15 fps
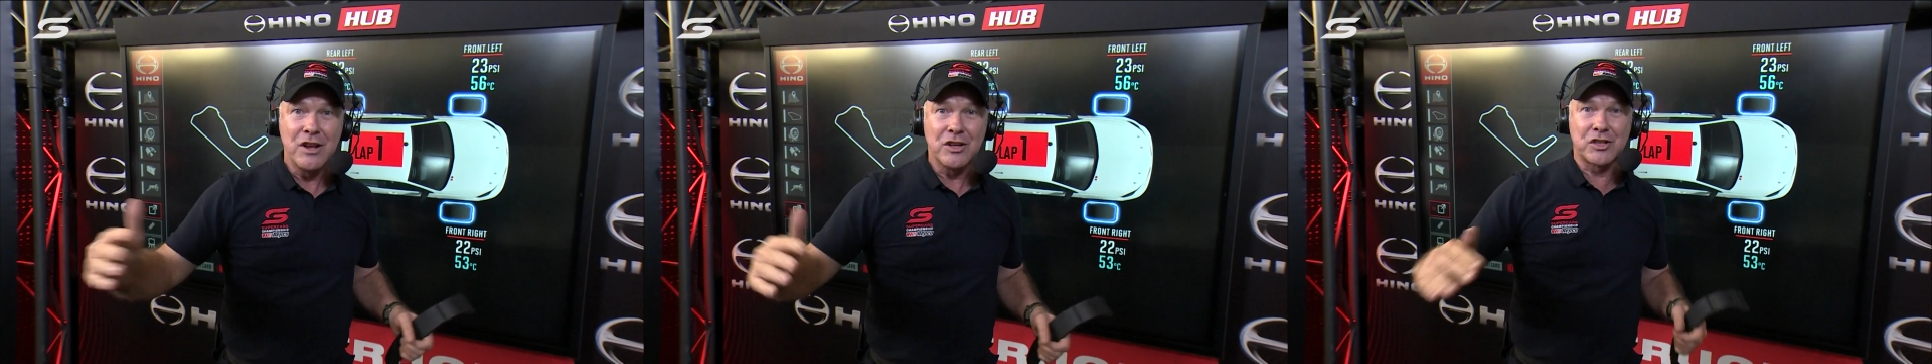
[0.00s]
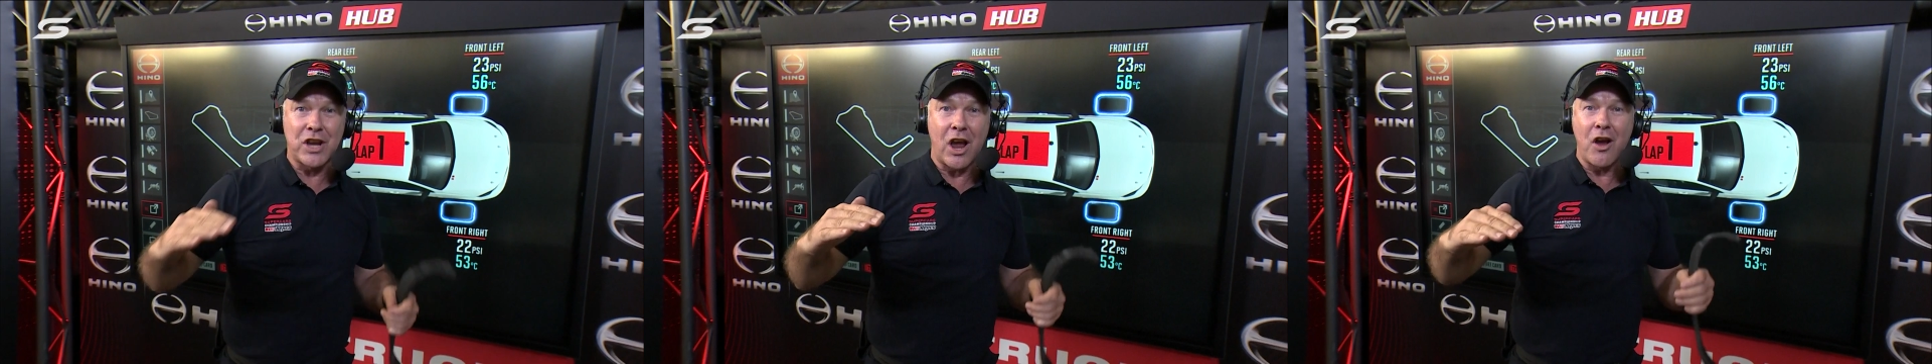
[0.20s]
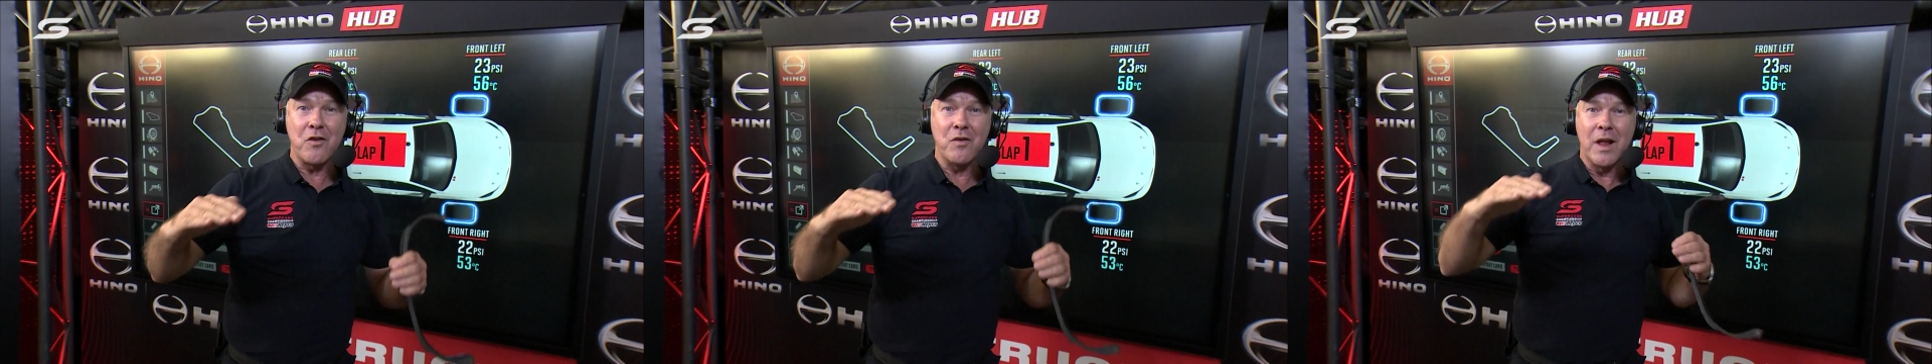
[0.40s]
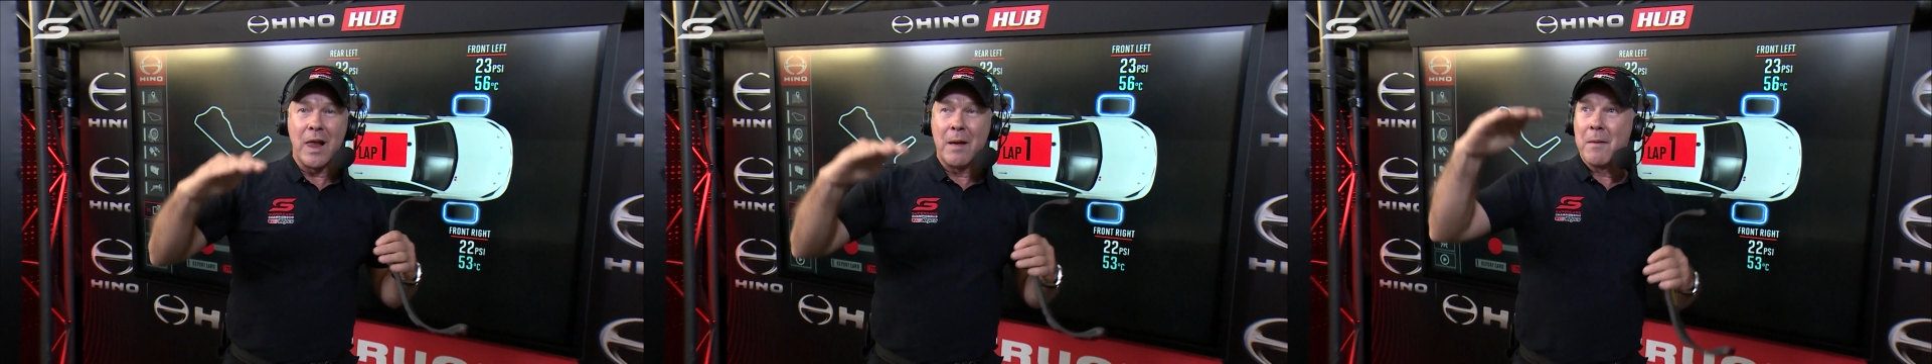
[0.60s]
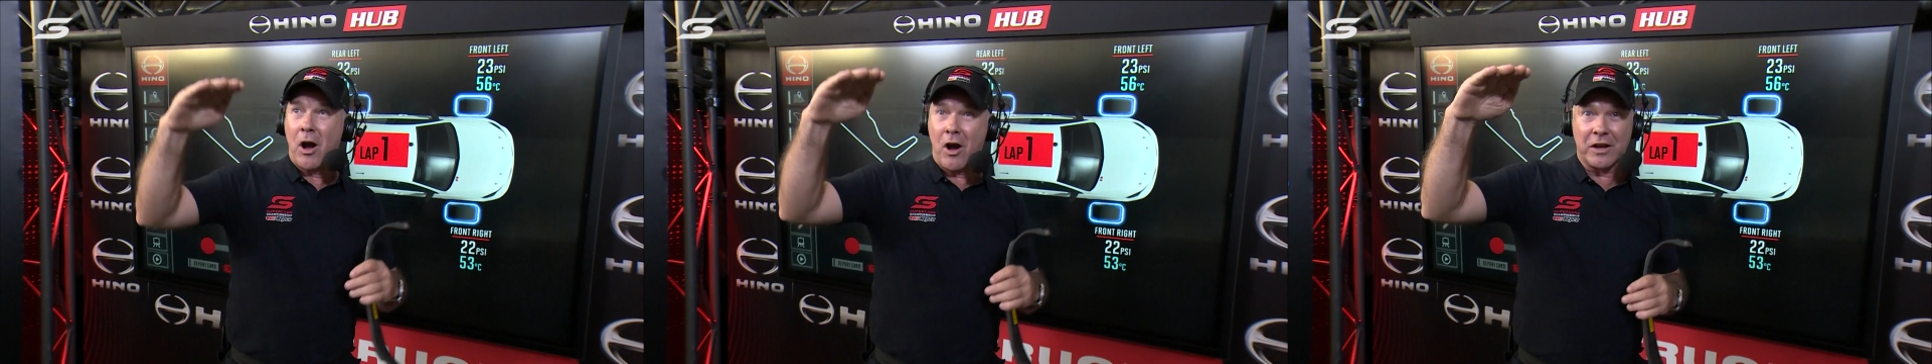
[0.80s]
So
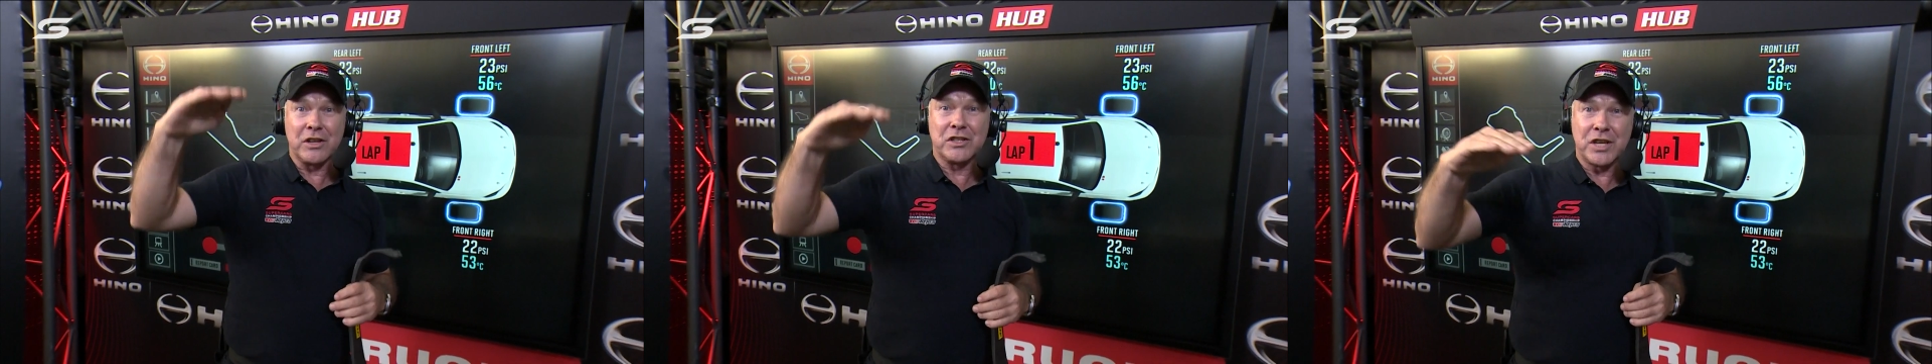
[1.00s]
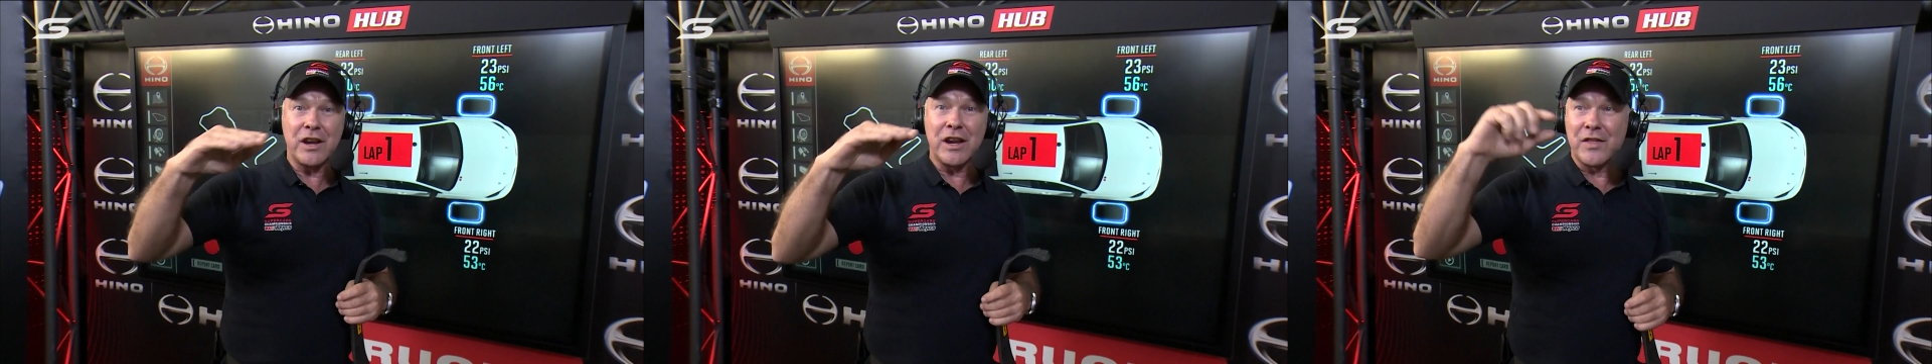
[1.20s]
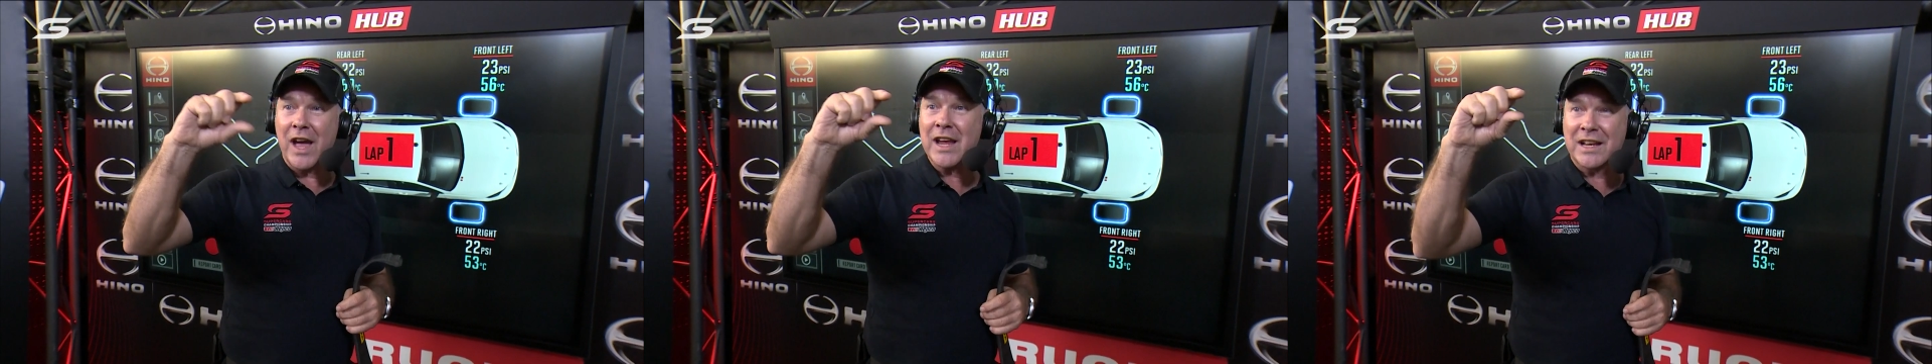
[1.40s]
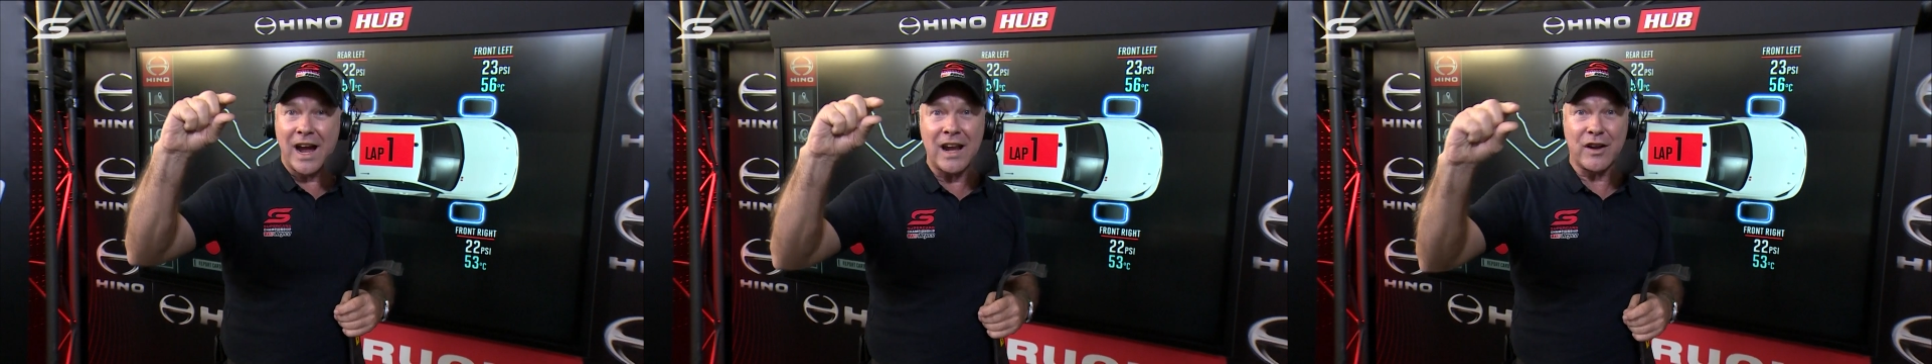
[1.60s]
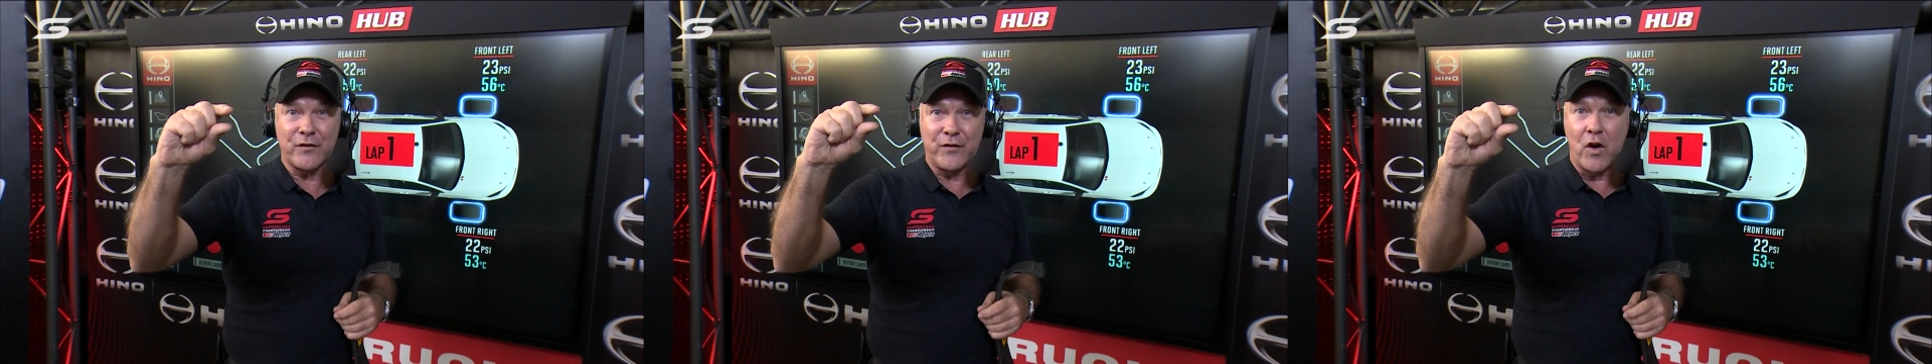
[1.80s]
I can tell you, they
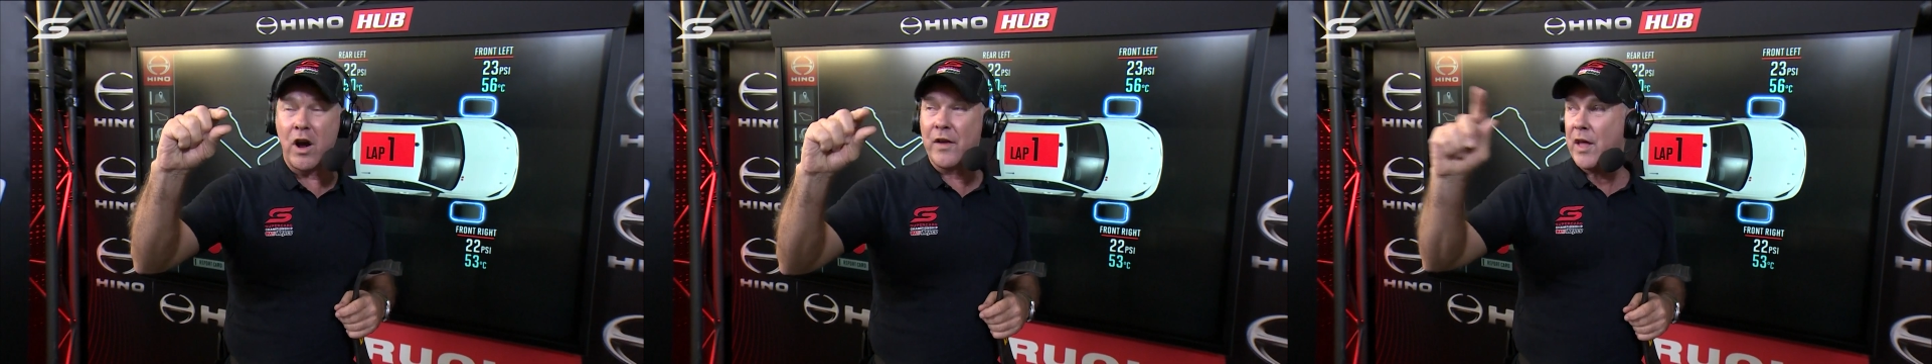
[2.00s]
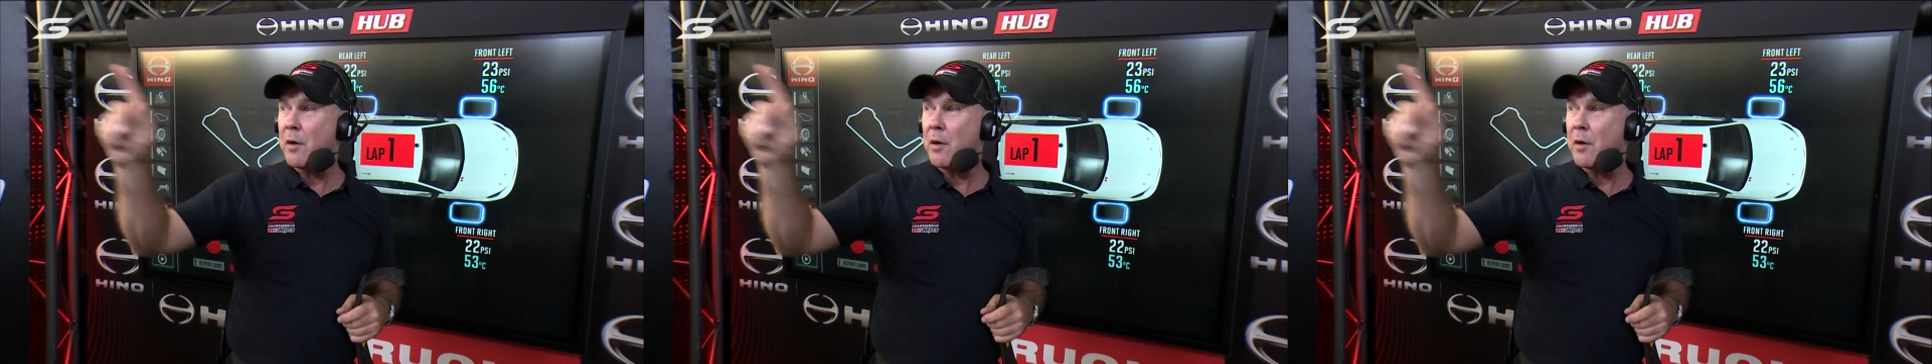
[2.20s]
cut it fine.